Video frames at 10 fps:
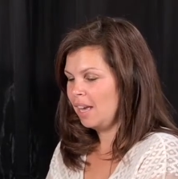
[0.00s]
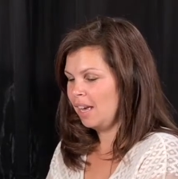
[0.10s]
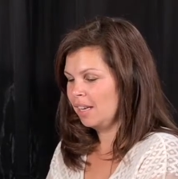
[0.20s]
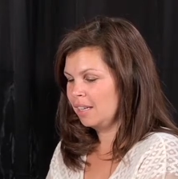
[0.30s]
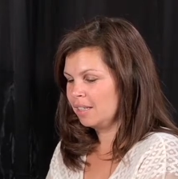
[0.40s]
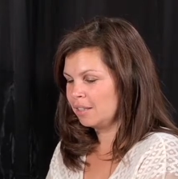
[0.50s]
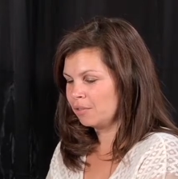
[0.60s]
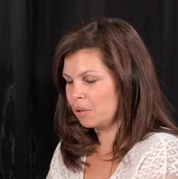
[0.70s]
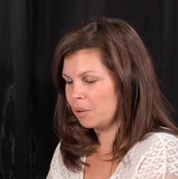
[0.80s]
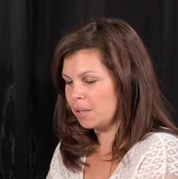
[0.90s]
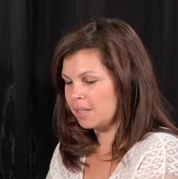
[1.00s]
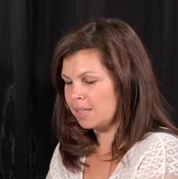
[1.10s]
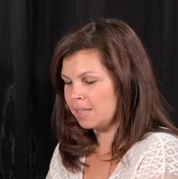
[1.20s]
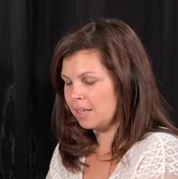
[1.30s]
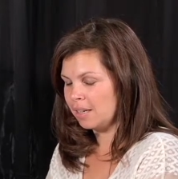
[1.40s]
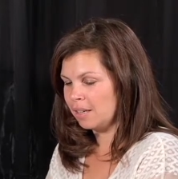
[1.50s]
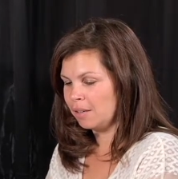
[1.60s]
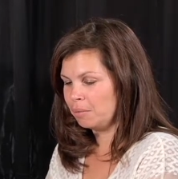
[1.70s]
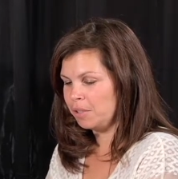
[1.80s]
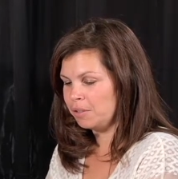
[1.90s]
And of course,
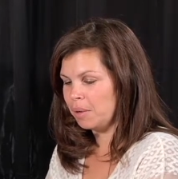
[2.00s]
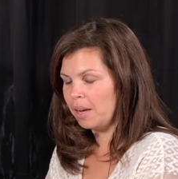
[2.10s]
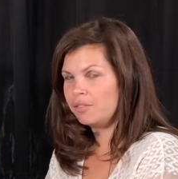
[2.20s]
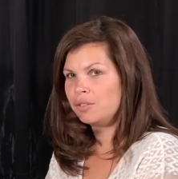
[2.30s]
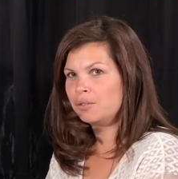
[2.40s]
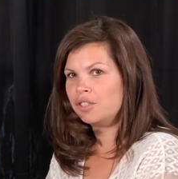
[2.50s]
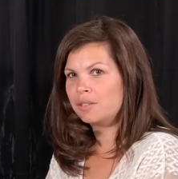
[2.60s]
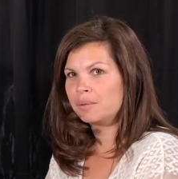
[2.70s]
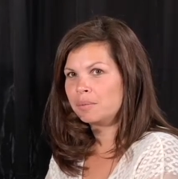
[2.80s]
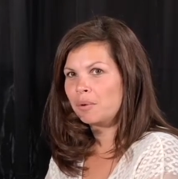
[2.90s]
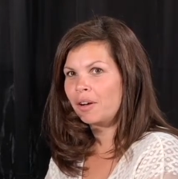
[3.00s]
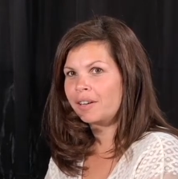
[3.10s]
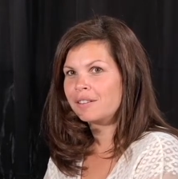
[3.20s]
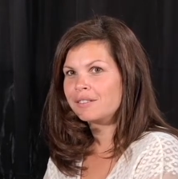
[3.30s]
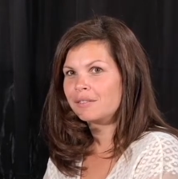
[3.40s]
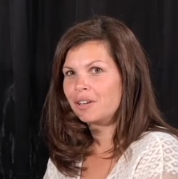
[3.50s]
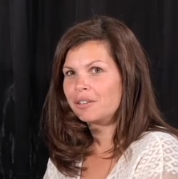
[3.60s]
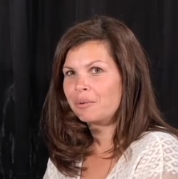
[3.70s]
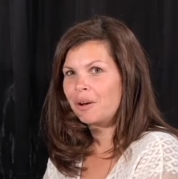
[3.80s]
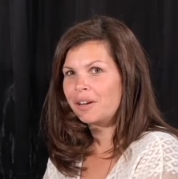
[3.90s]
uh, we do have two chiefs from the Mohawk Council of
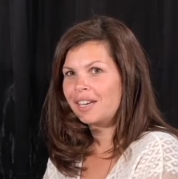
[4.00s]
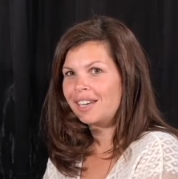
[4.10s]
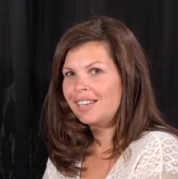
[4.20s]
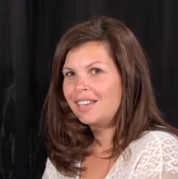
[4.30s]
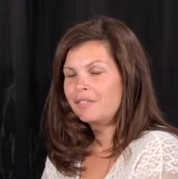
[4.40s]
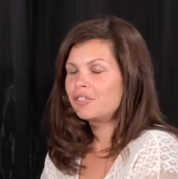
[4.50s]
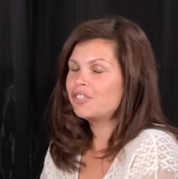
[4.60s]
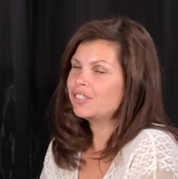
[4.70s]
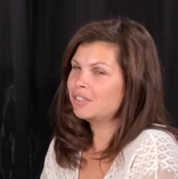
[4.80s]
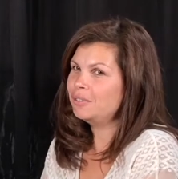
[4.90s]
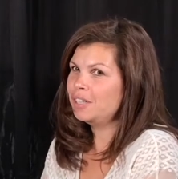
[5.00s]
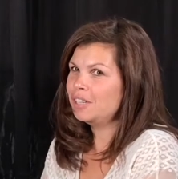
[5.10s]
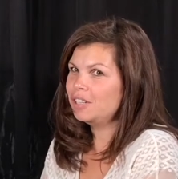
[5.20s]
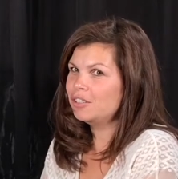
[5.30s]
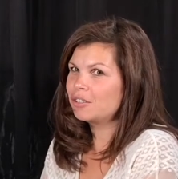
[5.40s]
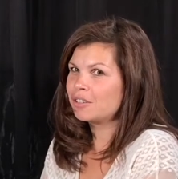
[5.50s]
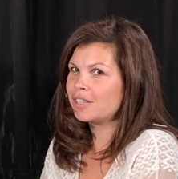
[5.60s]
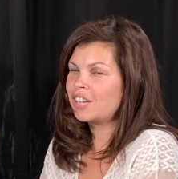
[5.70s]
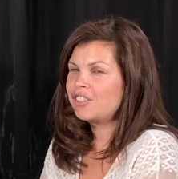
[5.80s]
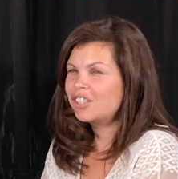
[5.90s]
Kahnawake. If you're just tuning in, you're
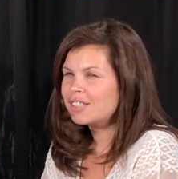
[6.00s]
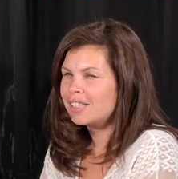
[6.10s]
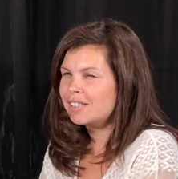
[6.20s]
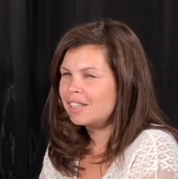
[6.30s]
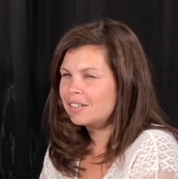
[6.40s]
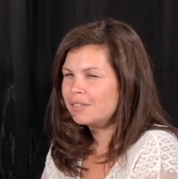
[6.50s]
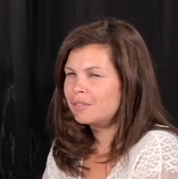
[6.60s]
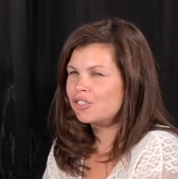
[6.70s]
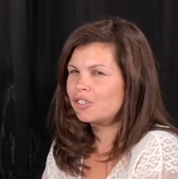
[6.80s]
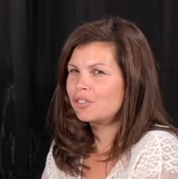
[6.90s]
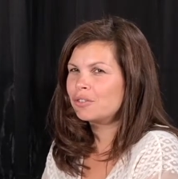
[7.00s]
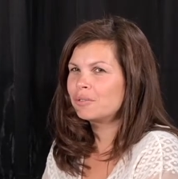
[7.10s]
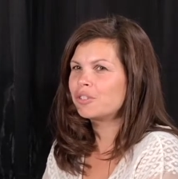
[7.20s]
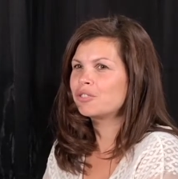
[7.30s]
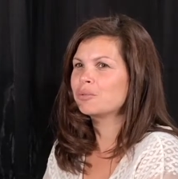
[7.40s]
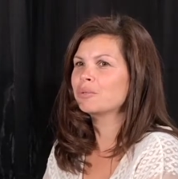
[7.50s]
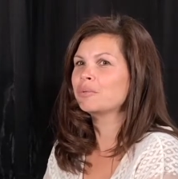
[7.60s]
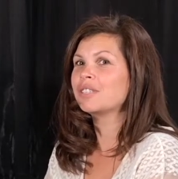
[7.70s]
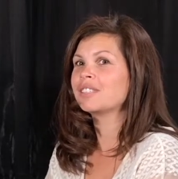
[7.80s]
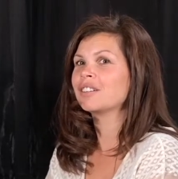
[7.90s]
catching us at the end of the show, which will
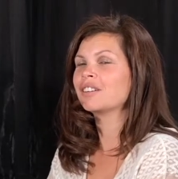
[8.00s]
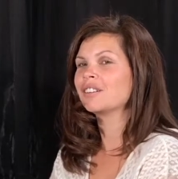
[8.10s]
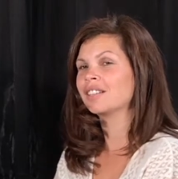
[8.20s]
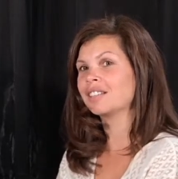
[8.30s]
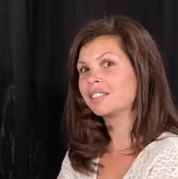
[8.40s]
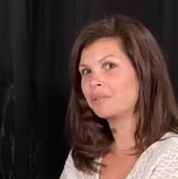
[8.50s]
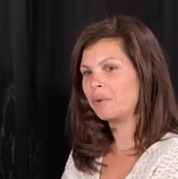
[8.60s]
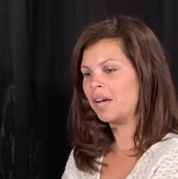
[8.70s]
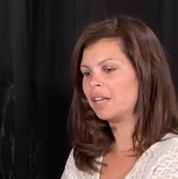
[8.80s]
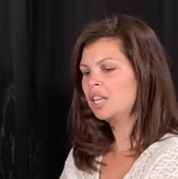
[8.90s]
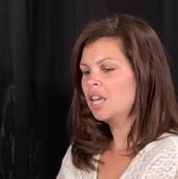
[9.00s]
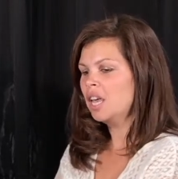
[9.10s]
restart in a little while.